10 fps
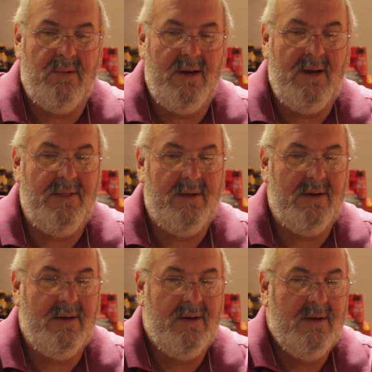breathe
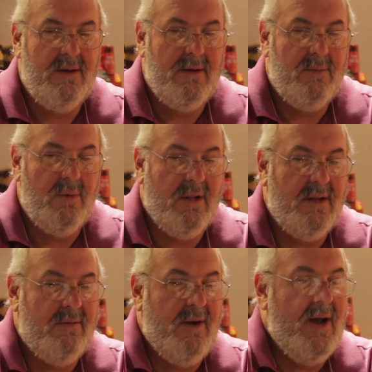and roll
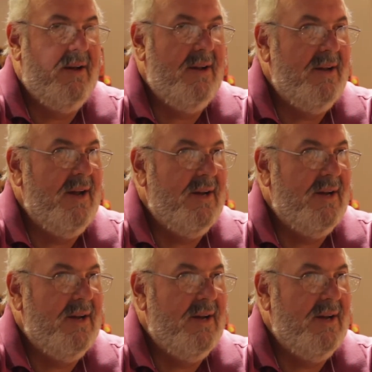it around. It